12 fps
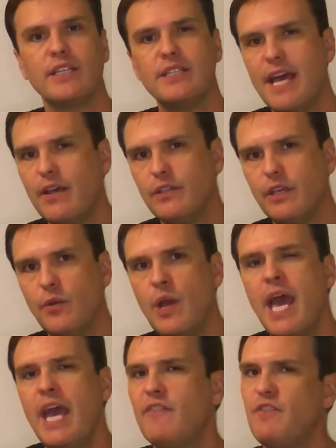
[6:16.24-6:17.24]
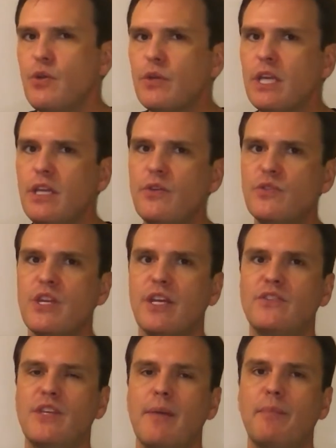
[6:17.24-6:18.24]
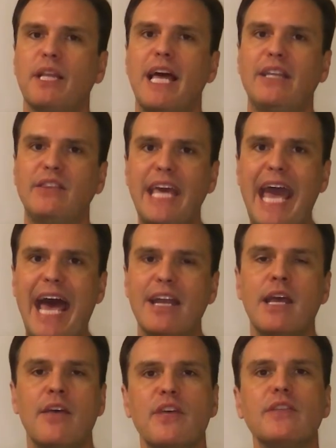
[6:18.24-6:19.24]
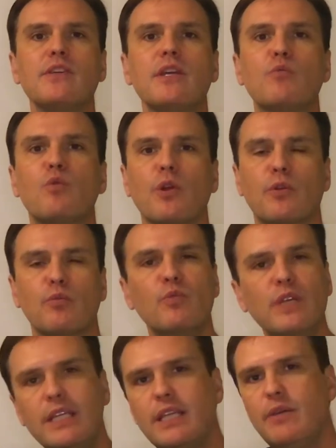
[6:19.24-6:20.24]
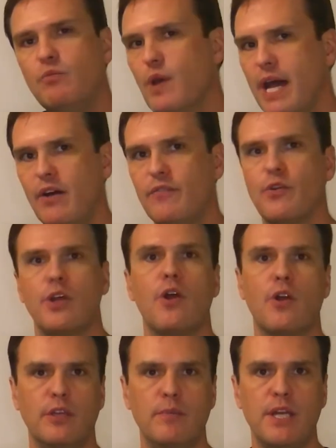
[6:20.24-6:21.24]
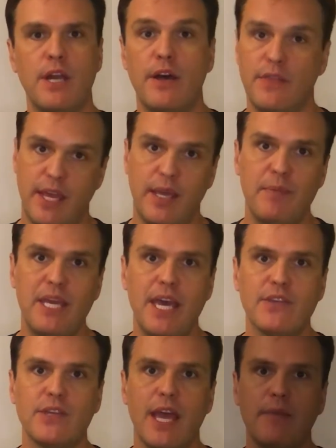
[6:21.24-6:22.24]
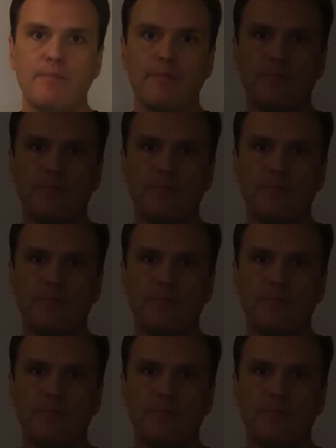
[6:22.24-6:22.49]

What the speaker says: to tell you. If you can use an example like that, that's going to work really well for an argument on the AP essay.